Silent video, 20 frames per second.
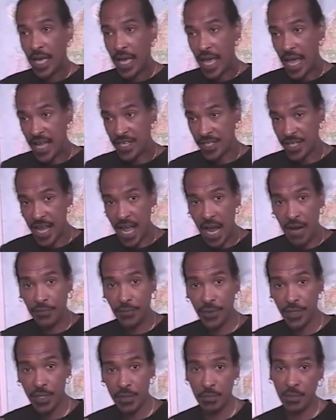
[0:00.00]
As an
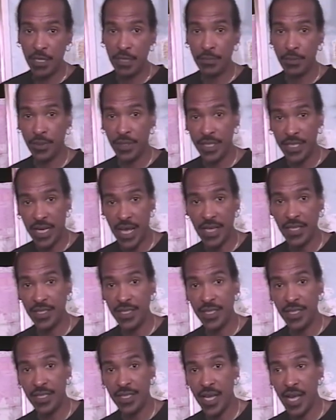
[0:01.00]
African people in
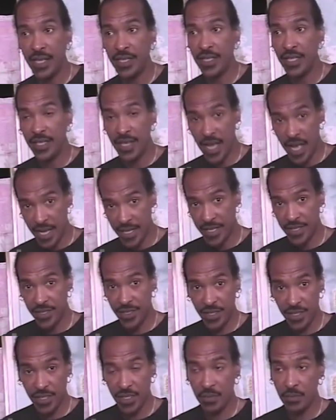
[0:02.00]
nineteen ninety-nine, as
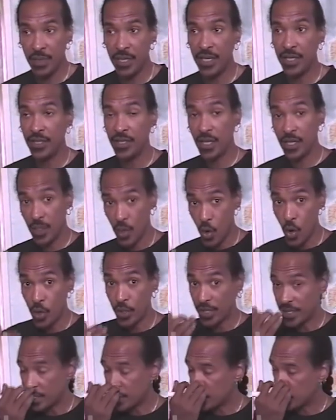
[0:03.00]
this is being done,
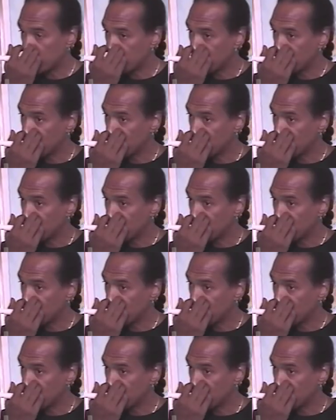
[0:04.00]
August,